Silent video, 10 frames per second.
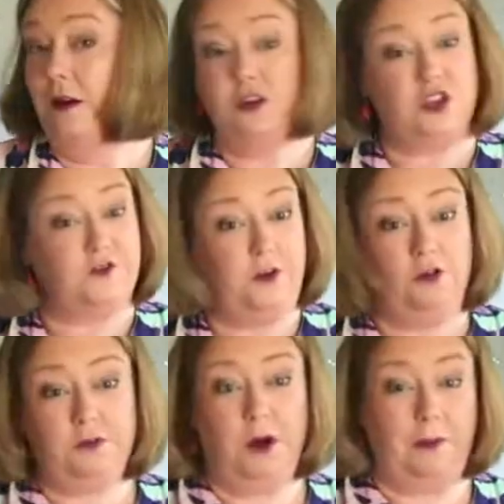Just fold
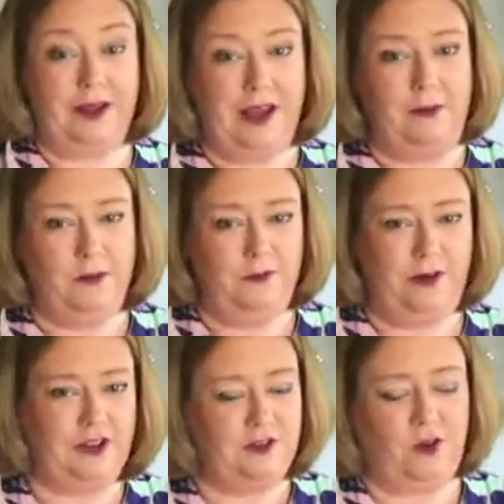them up and keep them in the
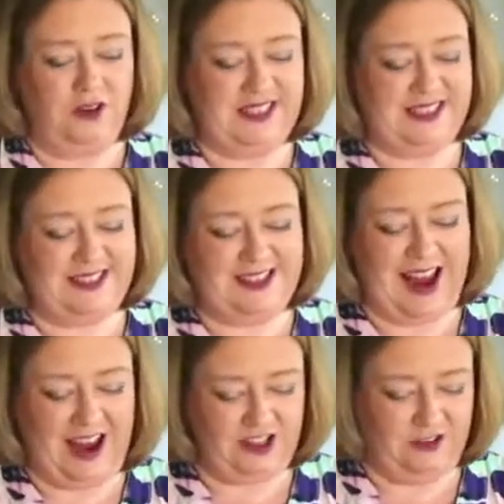fridge. I've got a
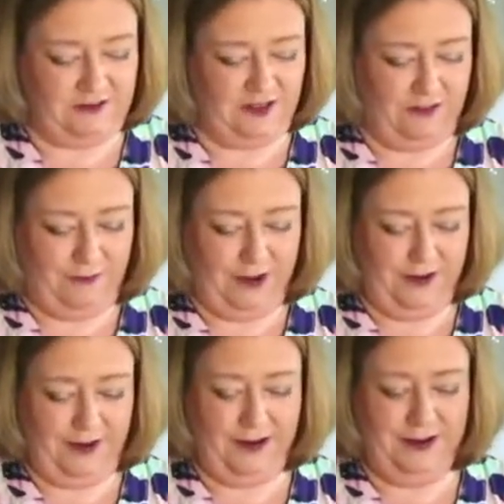stash of them.
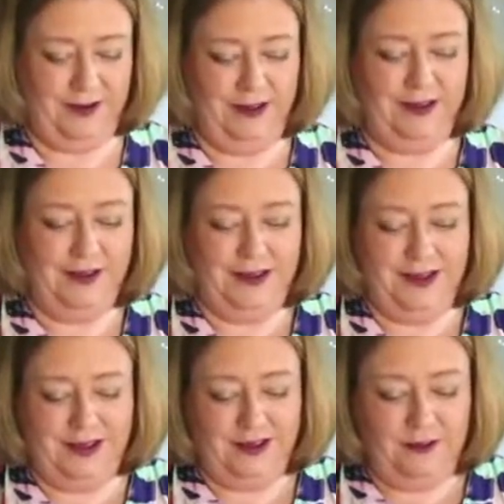
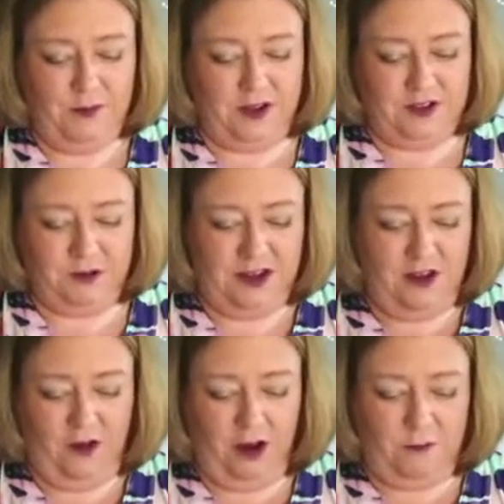Because when
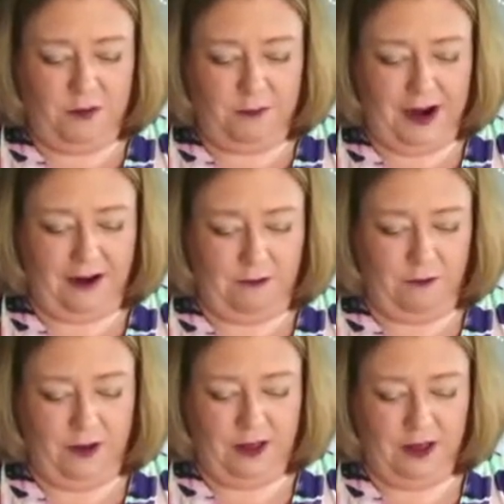you open them
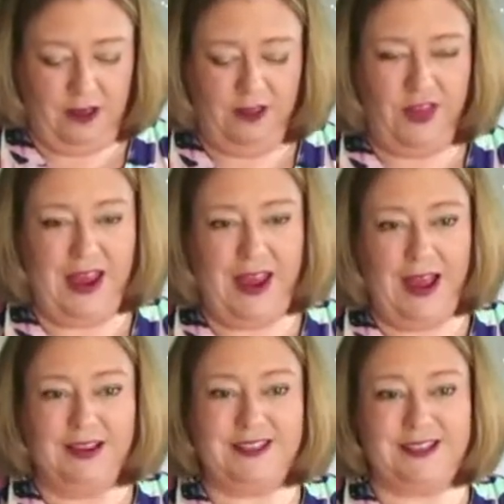out,
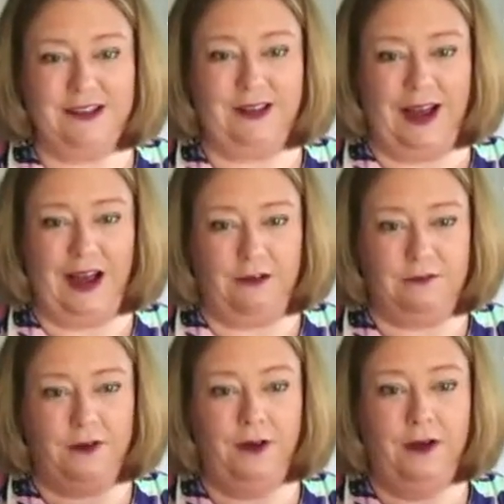they still
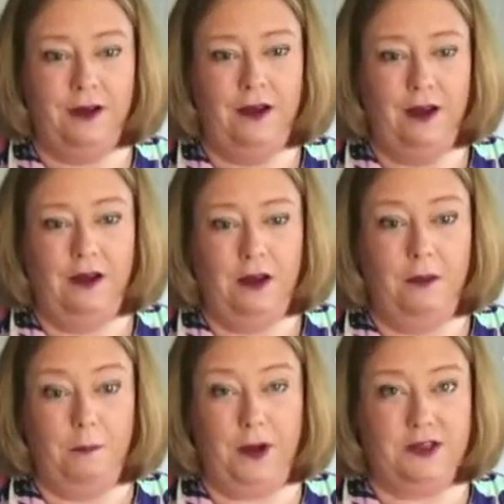have
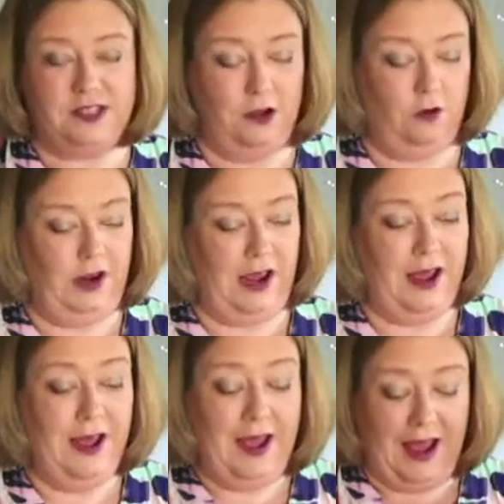butter on it.
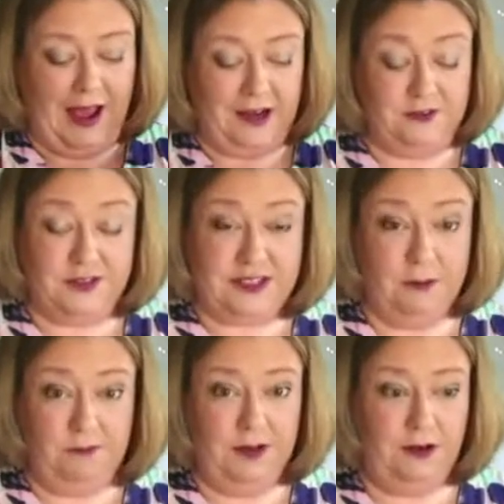And for
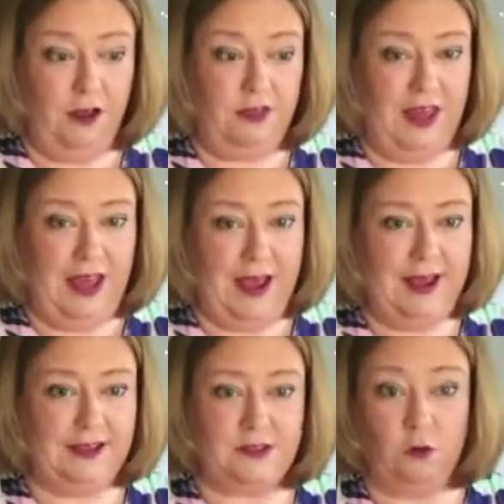something like
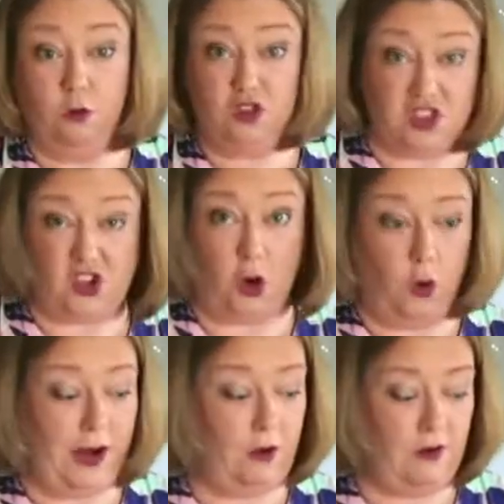this, or just a
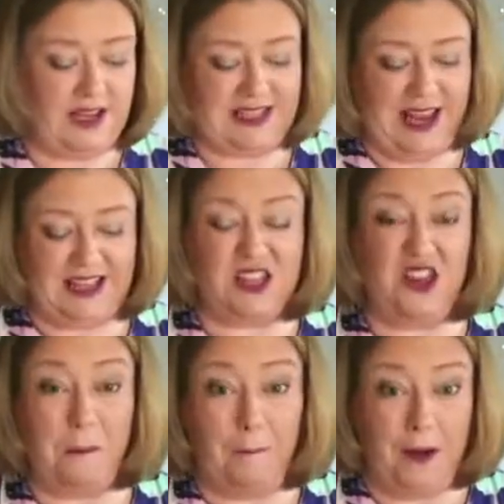quick grease, it's
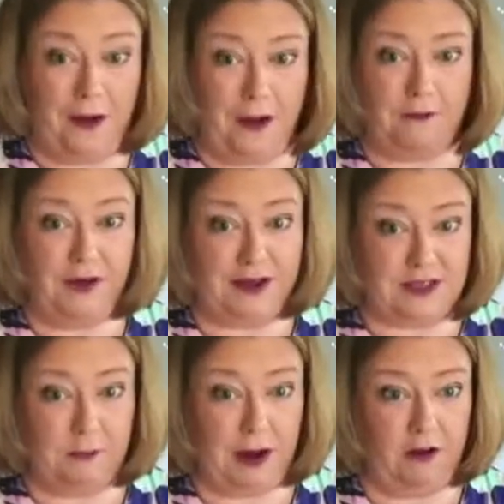the perfect
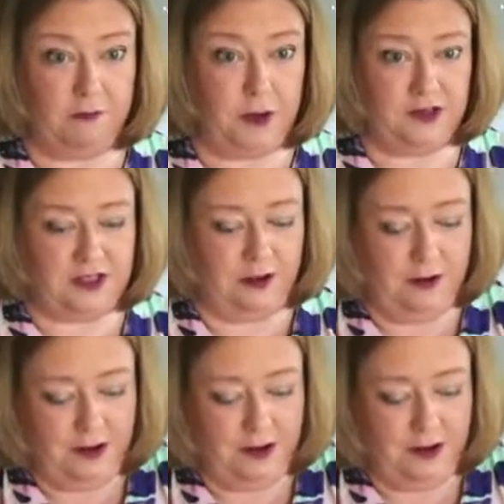amount of butter.